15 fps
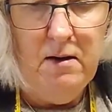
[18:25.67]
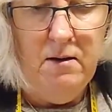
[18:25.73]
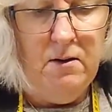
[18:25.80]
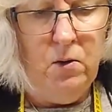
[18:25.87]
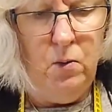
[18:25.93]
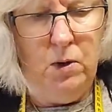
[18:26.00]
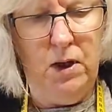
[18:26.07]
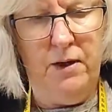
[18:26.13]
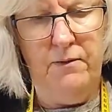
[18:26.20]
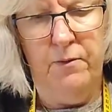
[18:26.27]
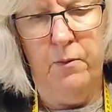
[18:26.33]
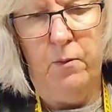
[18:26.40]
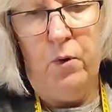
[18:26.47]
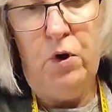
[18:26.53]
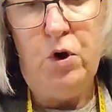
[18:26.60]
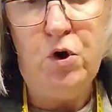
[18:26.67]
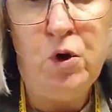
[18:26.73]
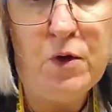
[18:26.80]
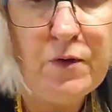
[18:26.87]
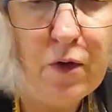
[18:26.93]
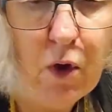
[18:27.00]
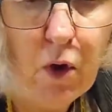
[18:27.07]
Normal like what you'd
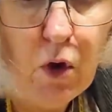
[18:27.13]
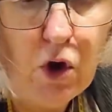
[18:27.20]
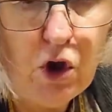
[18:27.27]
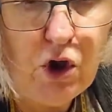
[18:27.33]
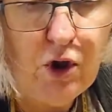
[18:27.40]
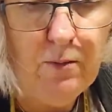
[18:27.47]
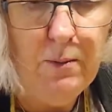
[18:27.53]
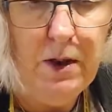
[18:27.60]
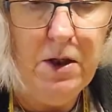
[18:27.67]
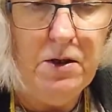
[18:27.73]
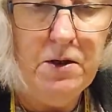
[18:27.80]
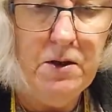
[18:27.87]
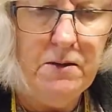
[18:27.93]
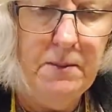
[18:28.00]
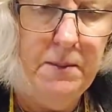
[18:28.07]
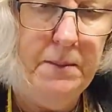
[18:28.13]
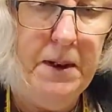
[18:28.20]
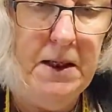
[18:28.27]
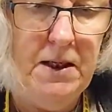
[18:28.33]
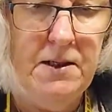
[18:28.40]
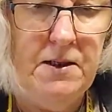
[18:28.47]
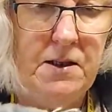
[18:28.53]
use for a cushion, because
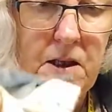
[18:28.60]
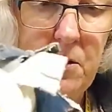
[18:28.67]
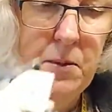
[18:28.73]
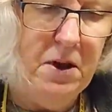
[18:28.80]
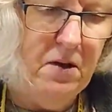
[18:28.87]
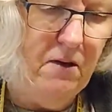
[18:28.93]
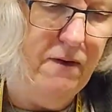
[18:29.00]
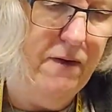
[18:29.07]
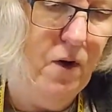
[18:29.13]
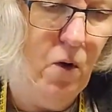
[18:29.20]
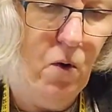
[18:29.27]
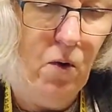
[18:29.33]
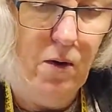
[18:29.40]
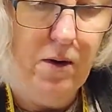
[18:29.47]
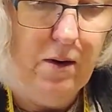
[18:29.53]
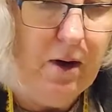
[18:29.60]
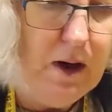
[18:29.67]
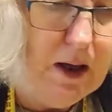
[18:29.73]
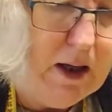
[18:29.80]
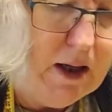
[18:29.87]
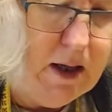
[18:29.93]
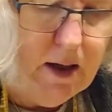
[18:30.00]
being this it's going to be on the floor and
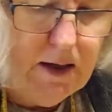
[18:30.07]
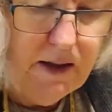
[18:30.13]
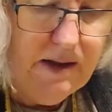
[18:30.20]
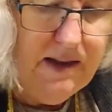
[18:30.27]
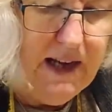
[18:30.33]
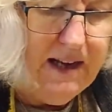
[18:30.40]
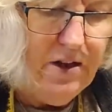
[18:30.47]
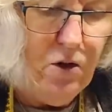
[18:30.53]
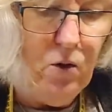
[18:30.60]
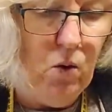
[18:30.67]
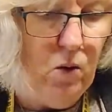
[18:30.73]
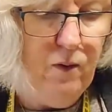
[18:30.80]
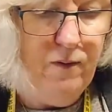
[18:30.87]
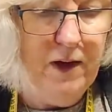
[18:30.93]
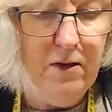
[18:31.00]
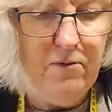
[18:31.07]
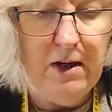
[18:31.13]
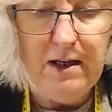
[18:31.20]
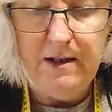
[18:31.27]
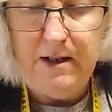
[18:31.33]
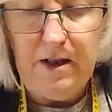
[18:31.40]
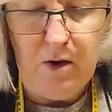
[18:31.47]
sat on or feet
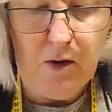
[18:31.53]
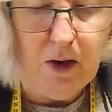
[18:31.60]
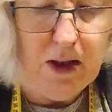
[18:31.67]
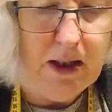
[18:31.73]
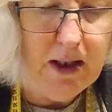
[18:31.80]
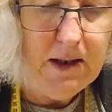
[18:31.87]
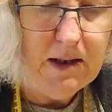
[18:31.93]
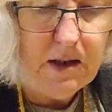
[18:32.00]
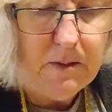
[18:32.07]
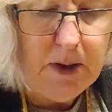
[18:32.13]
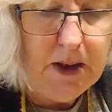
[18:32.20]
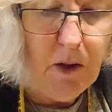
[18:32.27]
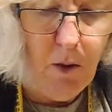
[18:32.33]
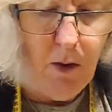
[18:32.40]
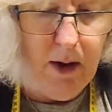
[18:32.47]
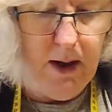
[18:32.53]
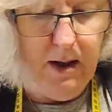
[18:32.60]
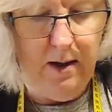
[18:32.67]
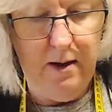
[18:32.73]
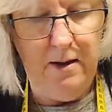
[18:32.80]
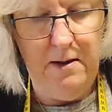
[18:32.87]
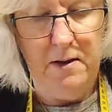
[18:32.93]
rested on, it needs to be quite
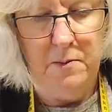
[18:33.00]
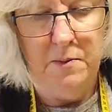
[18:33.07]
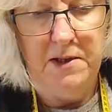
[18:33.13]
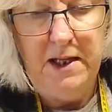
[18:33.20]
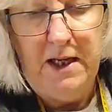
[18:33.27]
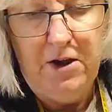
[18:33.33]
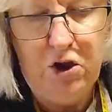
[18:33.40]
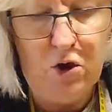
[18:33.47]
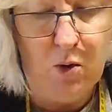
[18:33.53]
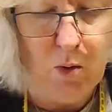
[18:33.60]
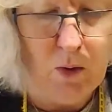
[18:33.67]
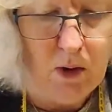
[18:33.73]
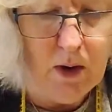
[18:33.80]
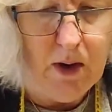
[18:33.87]
substantial